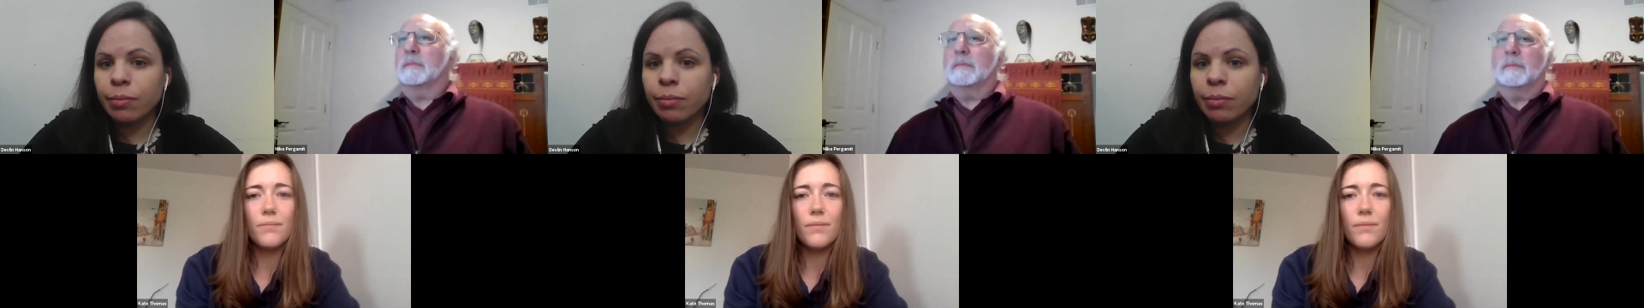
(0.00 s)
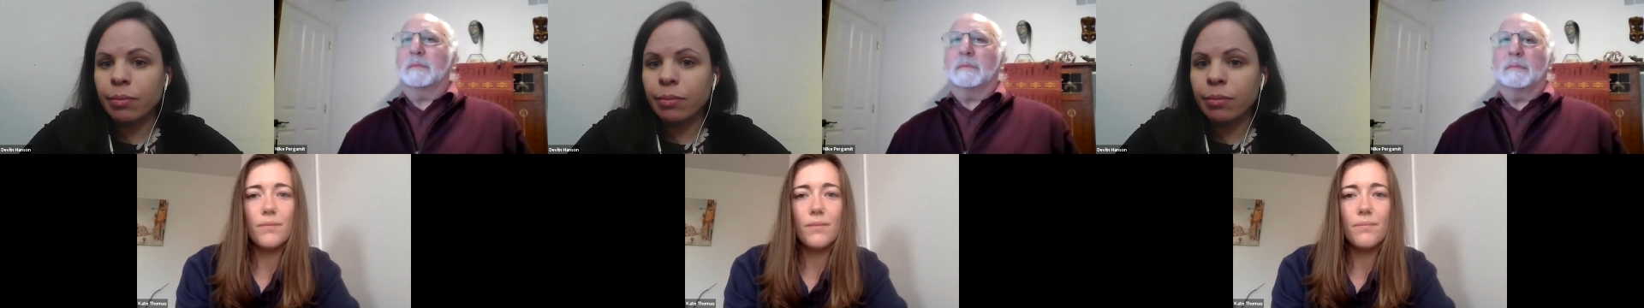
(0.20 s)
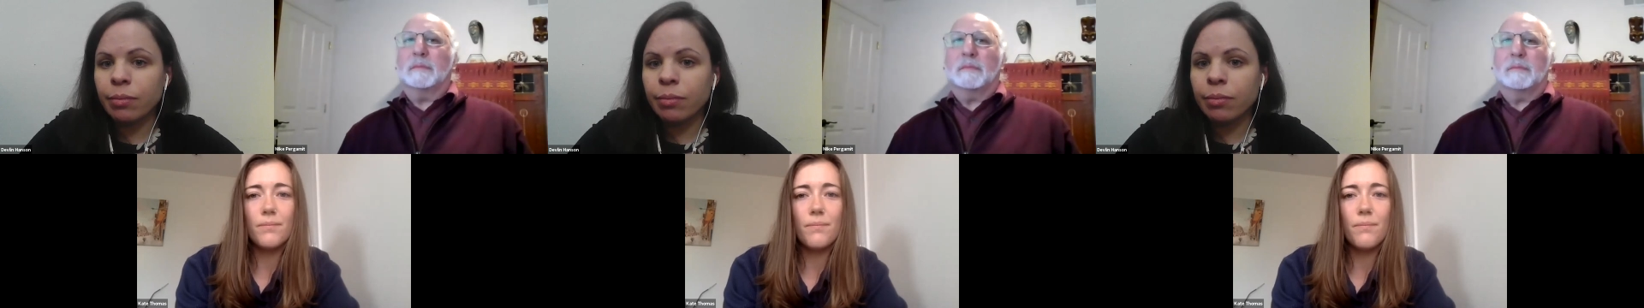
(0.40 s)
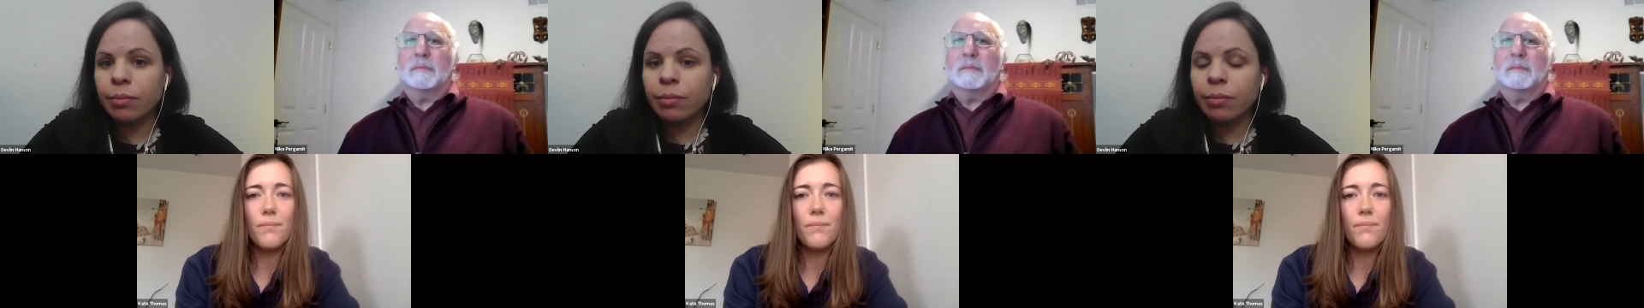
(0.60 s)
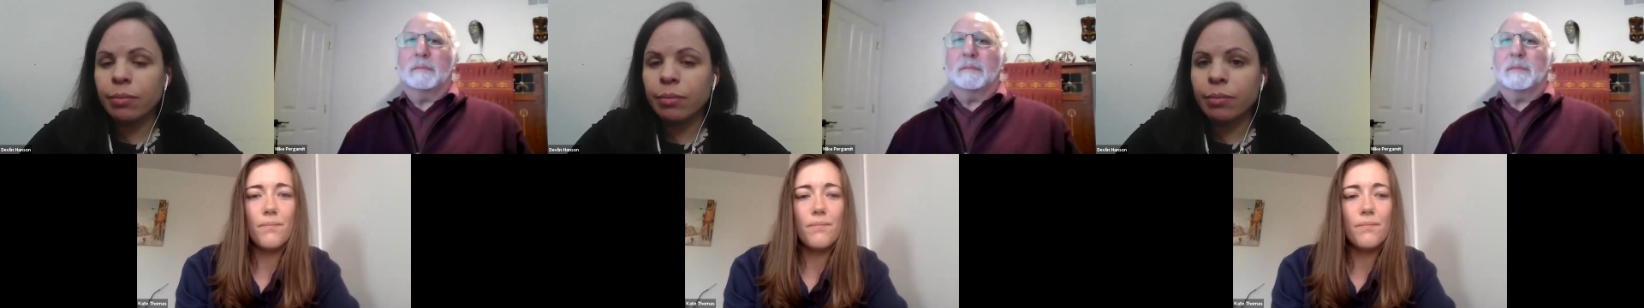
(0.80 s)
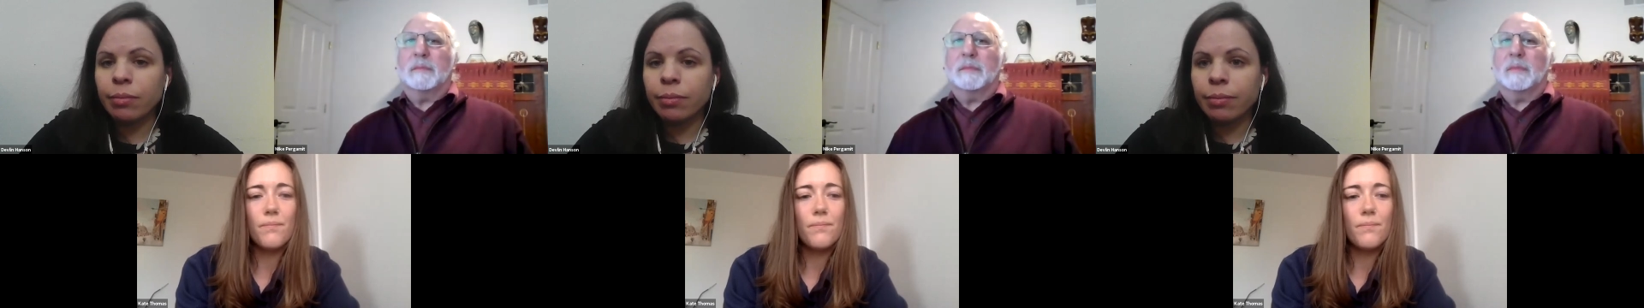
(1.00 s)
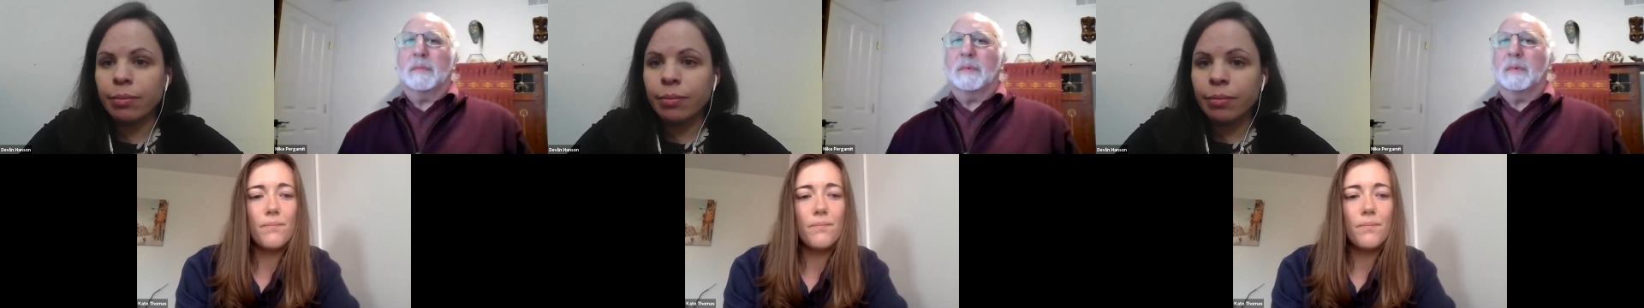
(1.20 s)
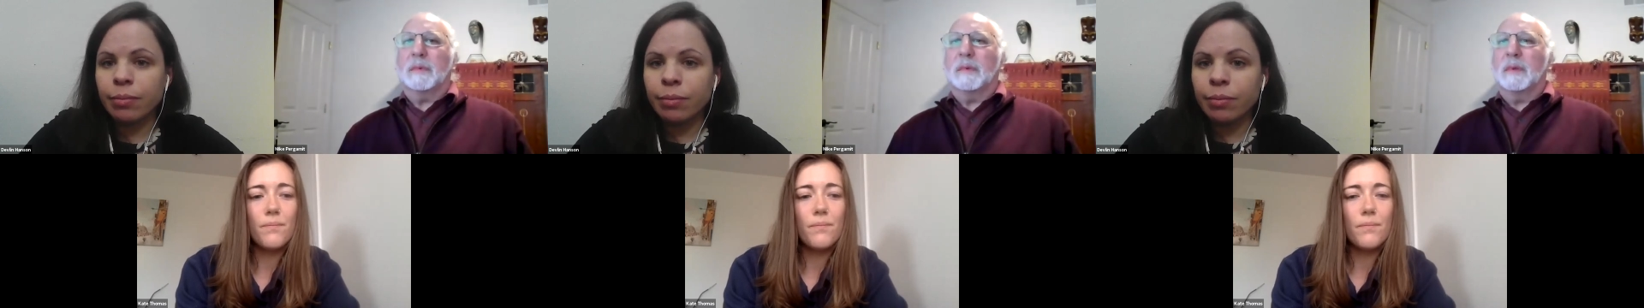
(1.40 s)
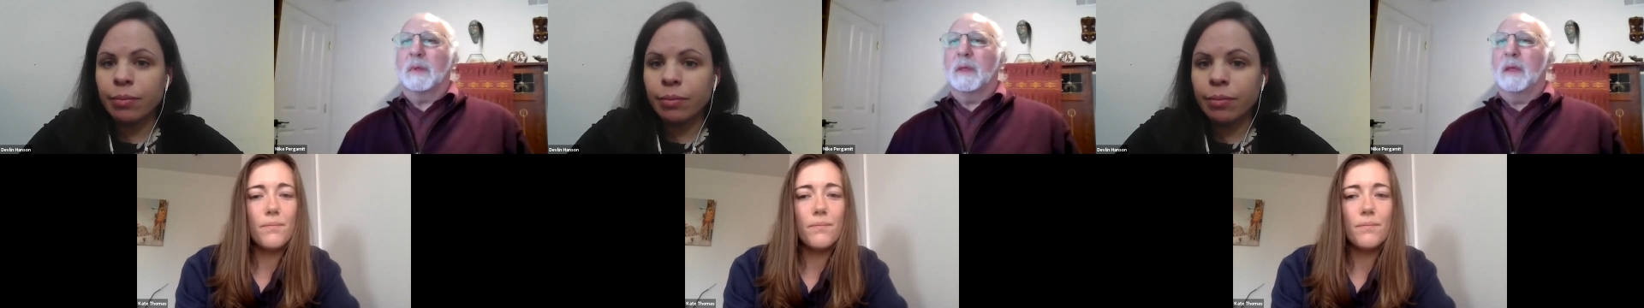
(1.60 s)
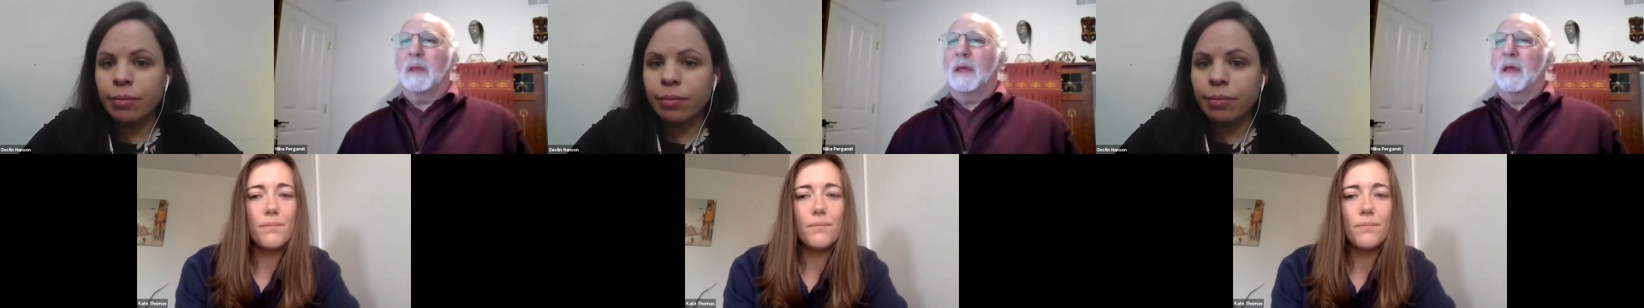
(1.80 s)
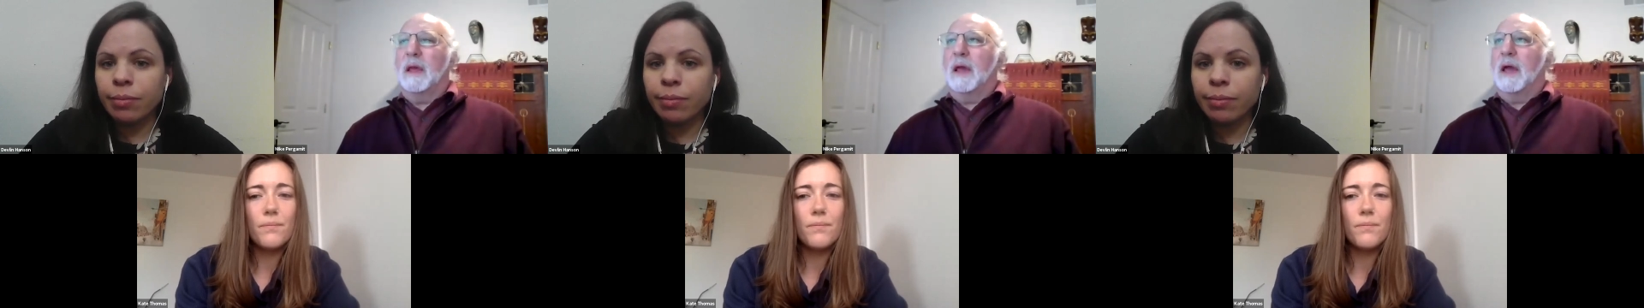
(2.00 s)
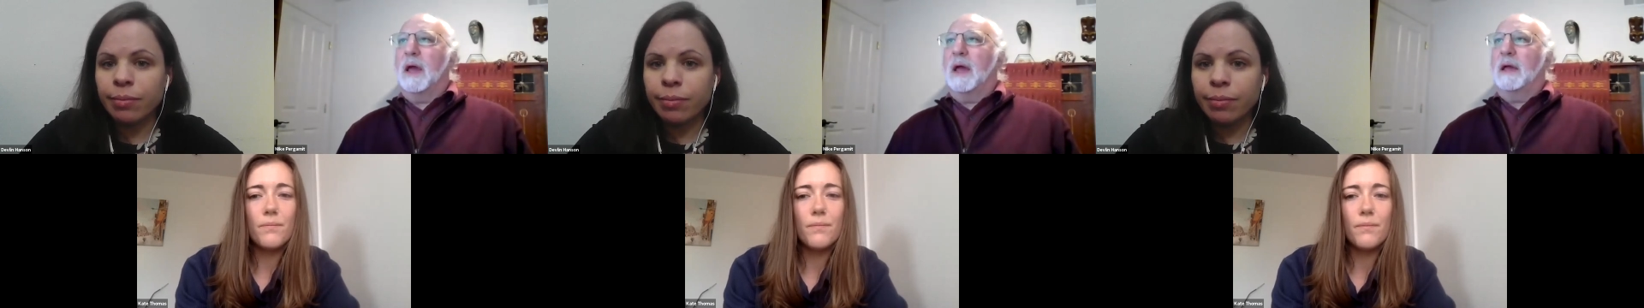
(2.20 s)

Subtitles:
(silence)